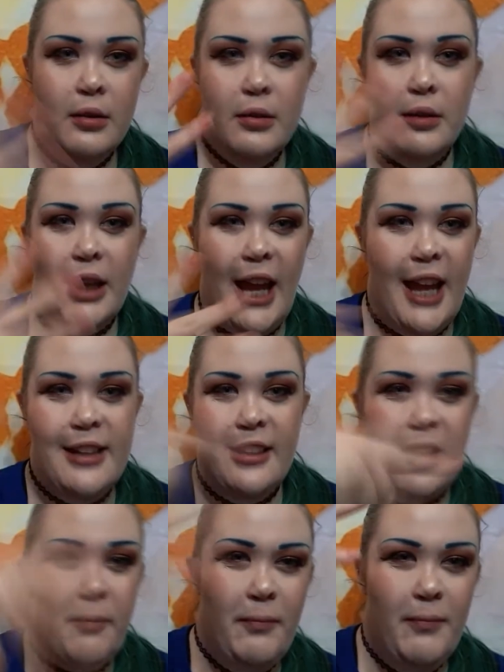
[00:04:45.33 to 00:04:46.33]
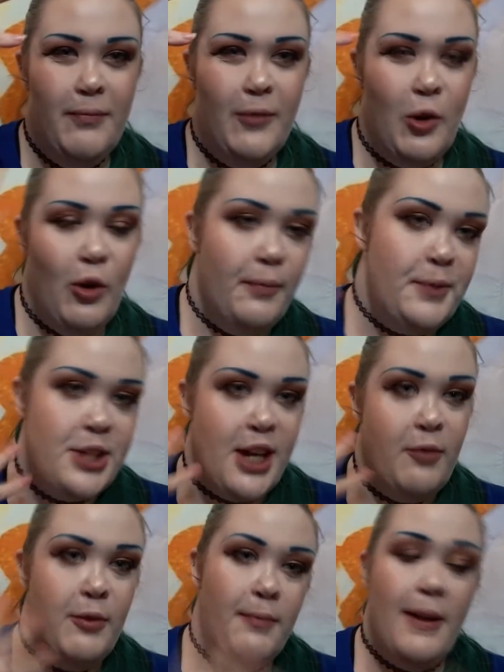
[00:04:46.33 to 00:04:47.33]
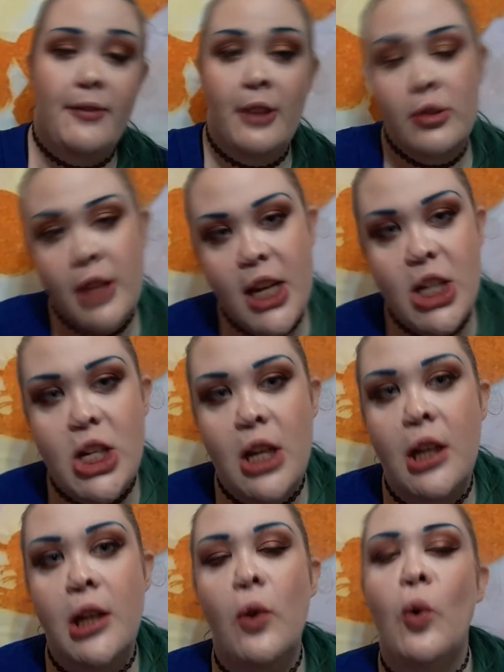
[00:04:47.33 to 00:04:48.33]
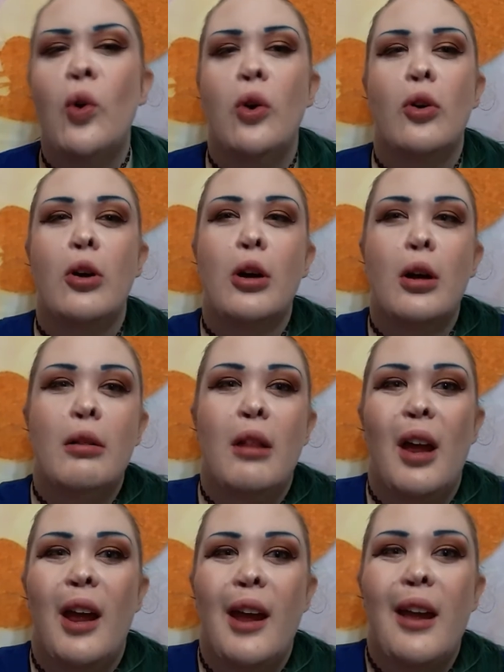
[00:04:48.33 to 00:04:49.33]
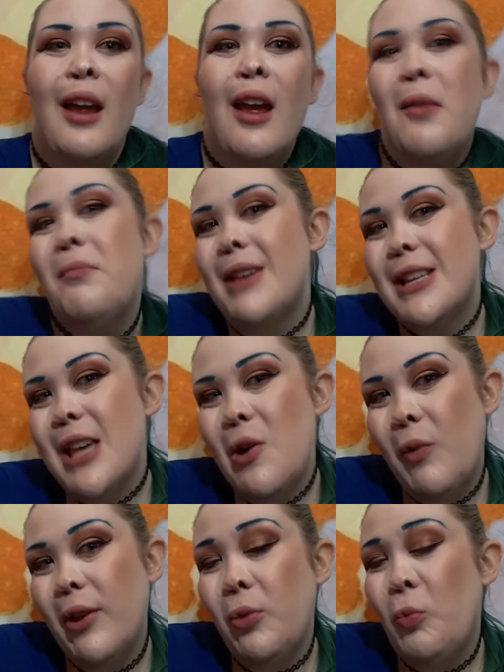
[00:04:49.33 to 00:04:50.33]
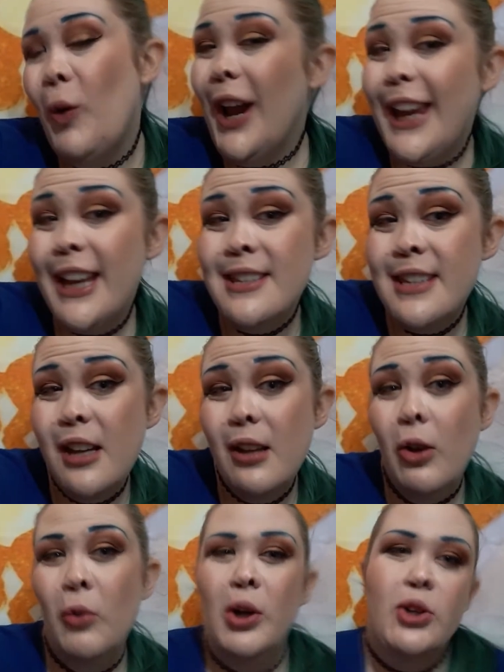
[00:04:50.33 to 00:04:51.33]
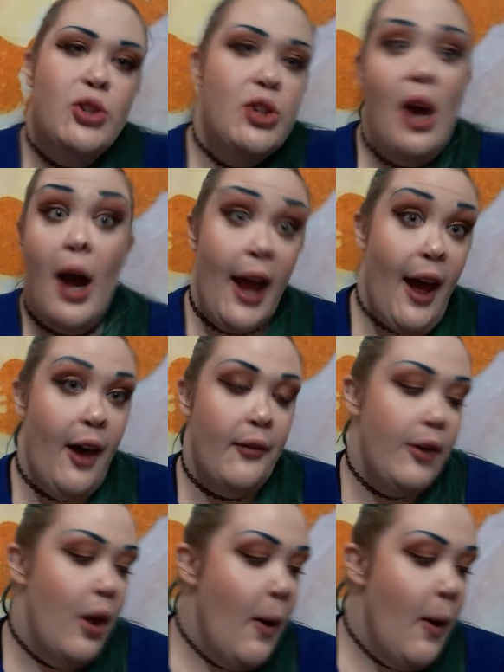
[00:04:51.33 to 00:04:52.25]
like I had to like go up a shade with my foundation, or like mix it with white concealer, which I have,